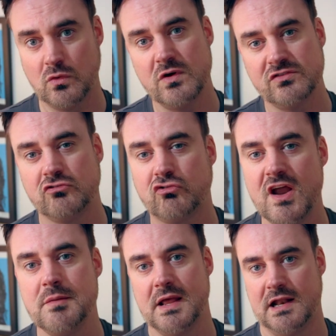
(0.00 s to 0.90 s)
always
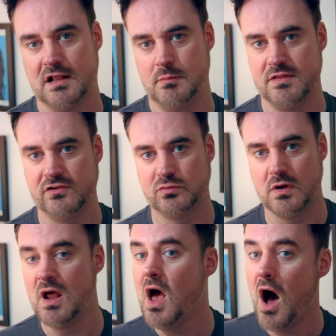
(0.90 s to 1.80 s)
intrigued me a little bit, this
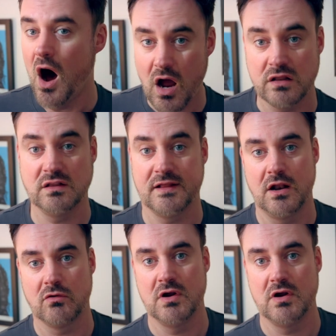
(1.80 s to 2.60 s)
one. I think they look